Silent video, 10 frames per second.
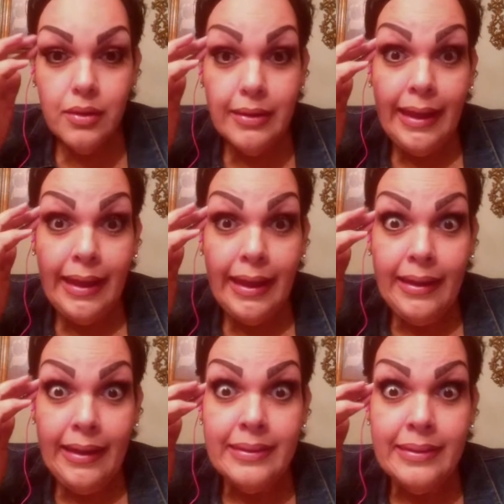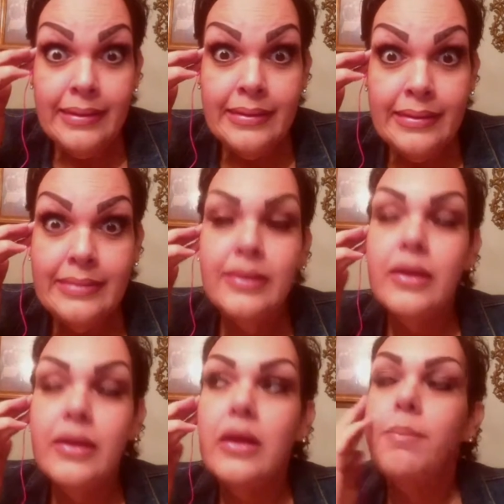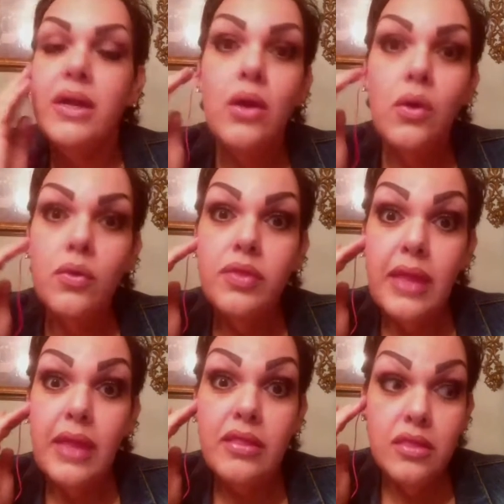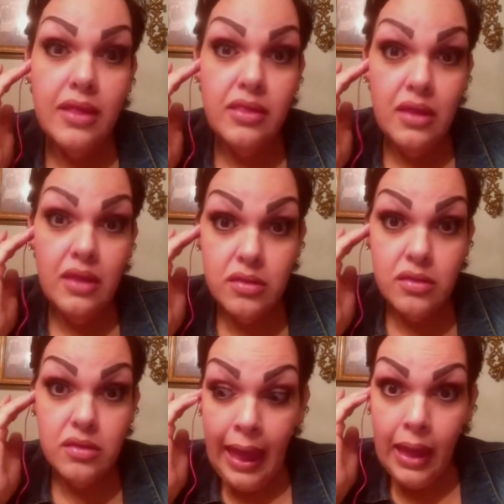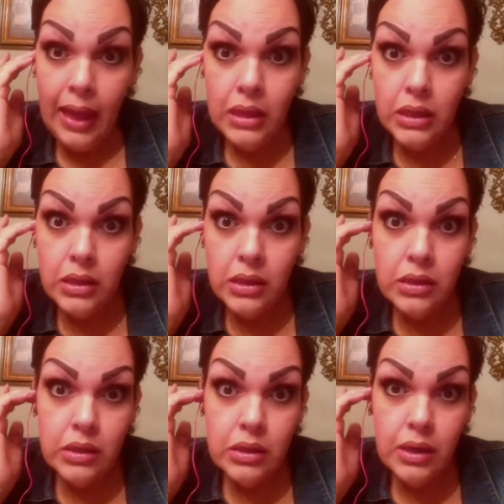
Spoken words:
Yeah. But no, that thing's hella good.